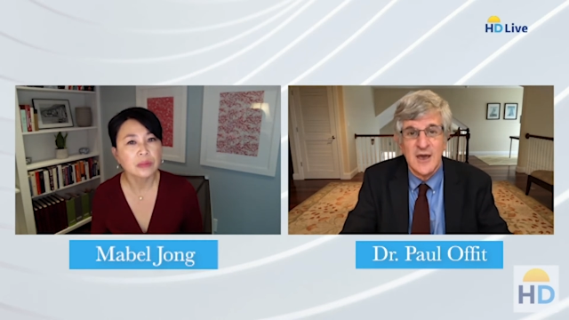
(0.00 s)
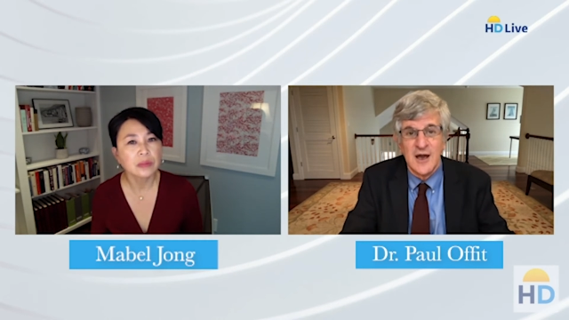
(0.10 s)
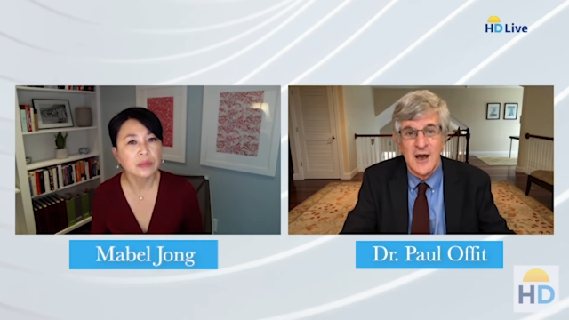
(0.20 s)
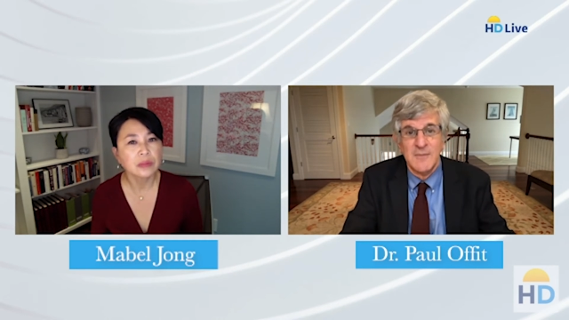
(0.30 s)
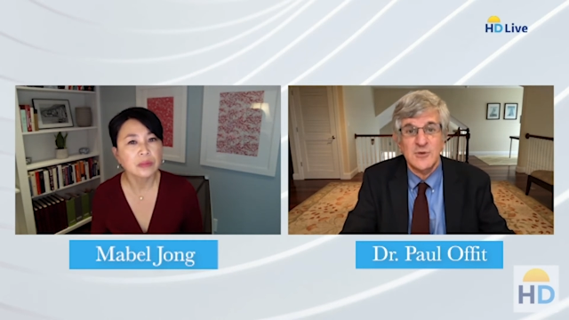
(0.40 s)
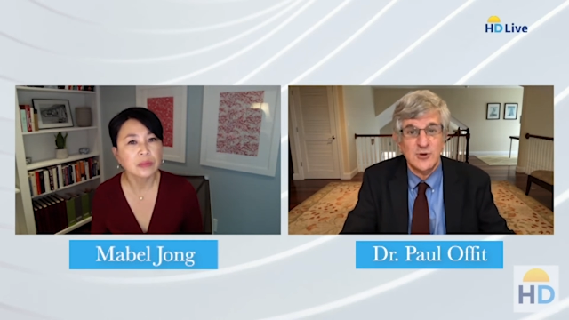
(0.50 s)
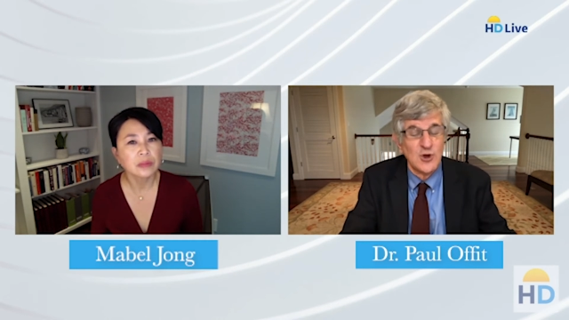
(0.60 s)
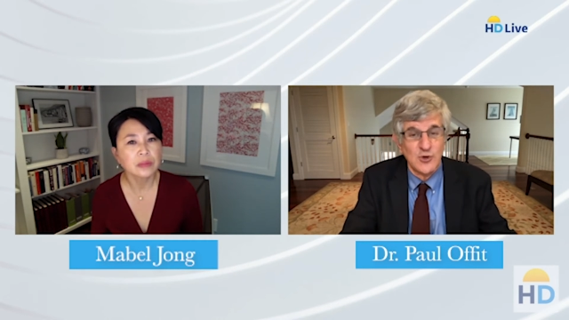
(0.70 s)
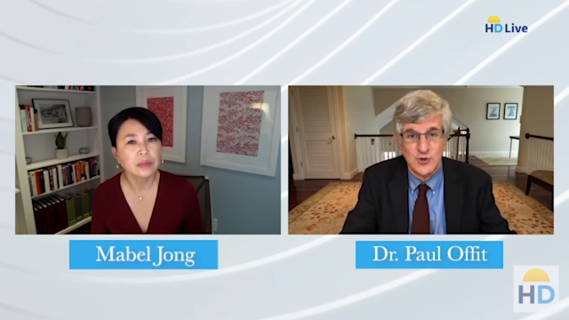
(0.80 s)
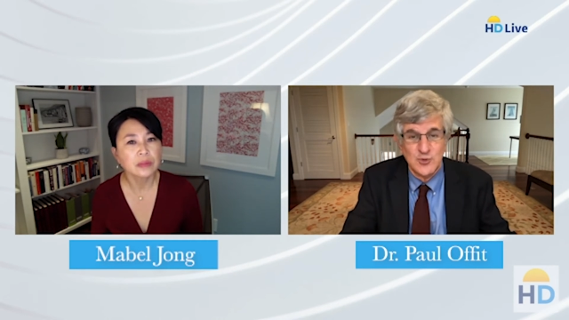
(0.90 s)
Speaker 1: um, you know,
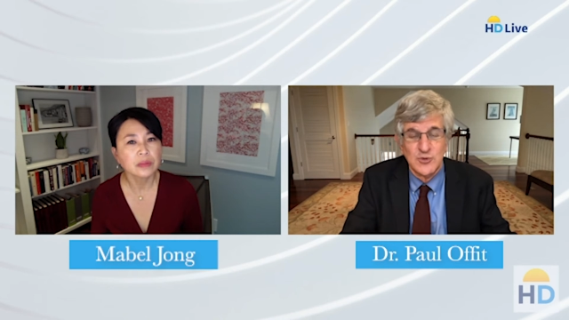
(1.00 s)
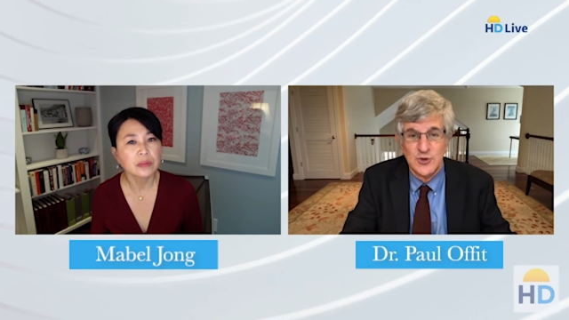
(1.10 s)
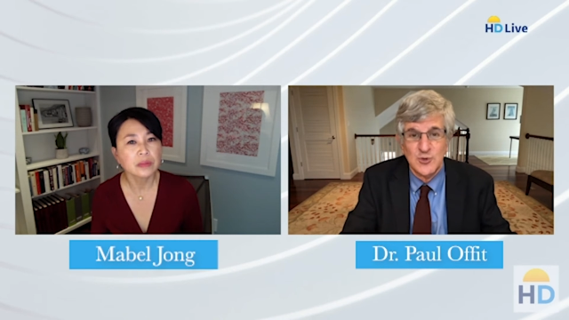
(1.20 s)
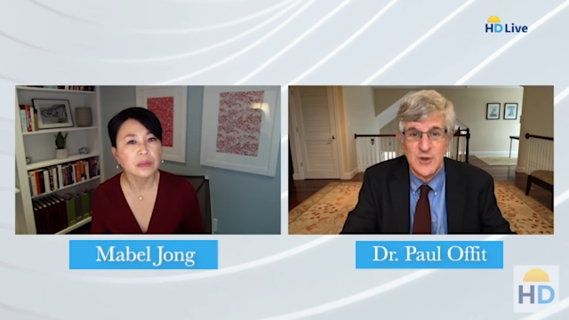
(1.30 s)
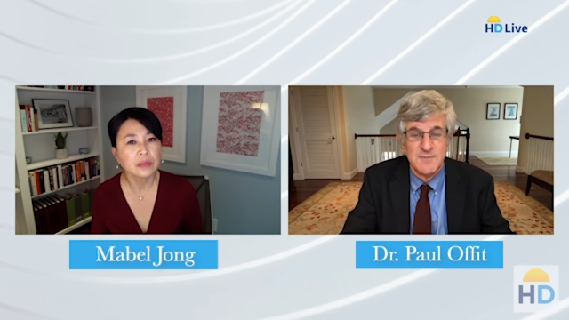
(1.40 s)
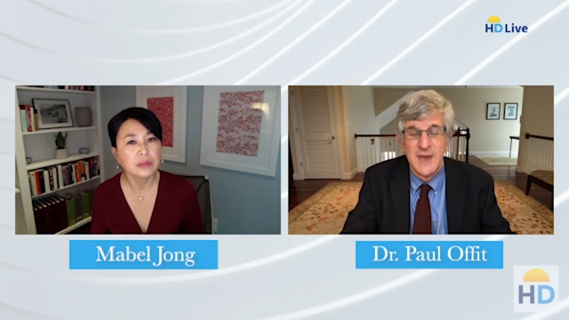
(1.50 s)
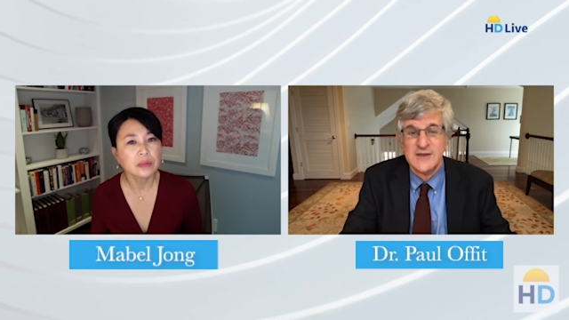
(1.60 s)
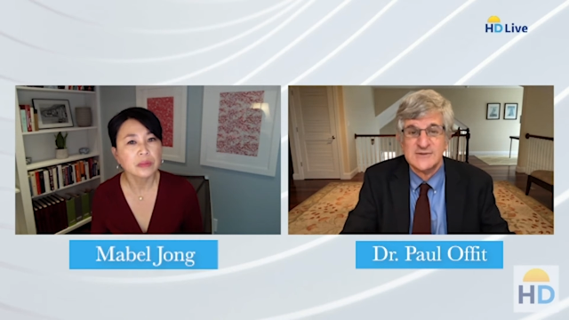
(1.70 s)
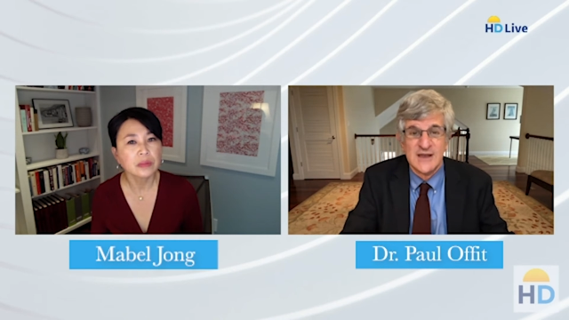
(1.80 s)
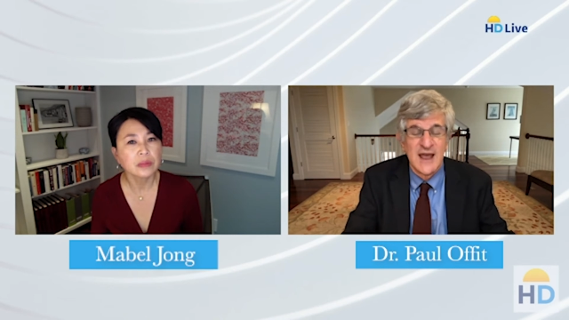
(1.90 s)
you you it
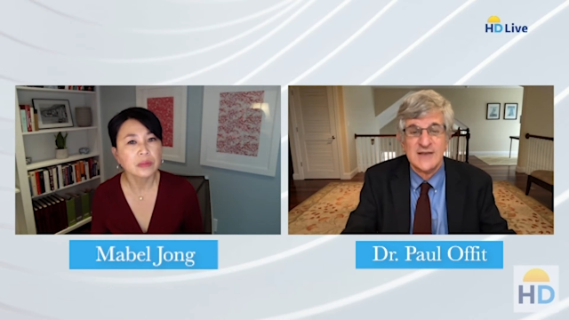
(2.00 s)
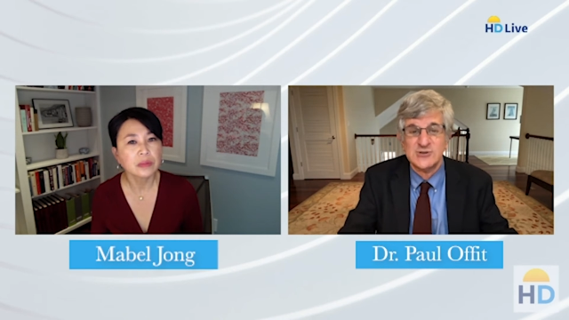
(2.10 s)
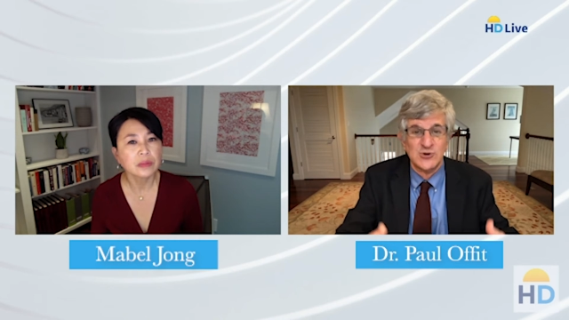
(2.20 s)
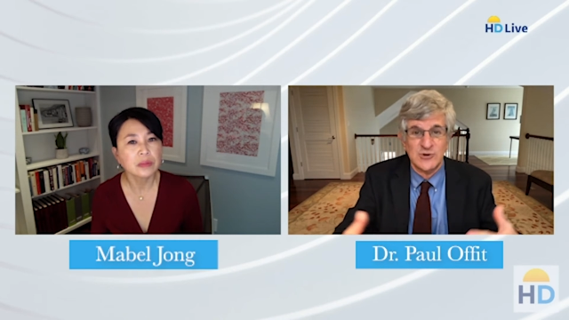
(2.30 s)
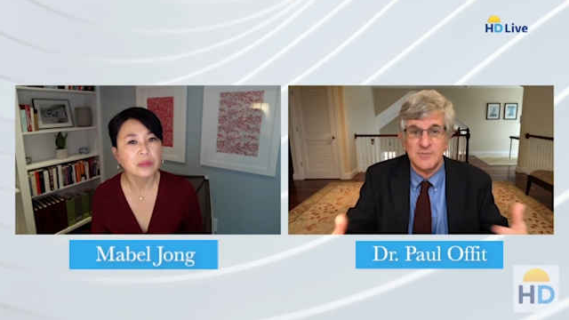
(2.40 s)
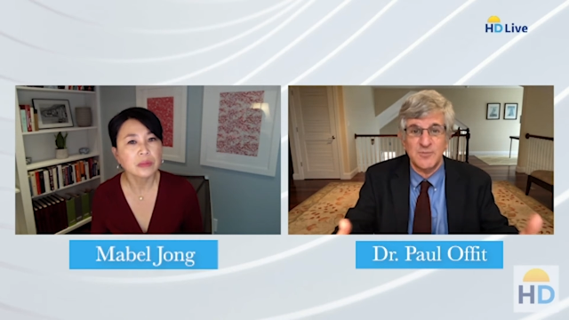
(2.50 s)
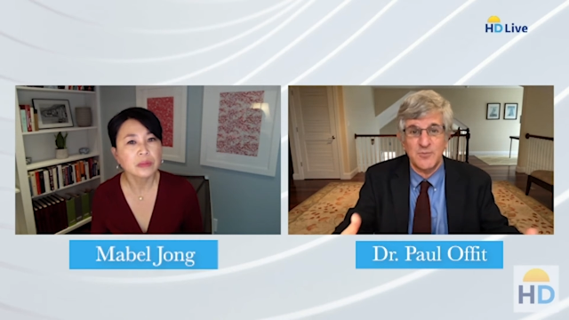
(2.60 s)
makes it has certain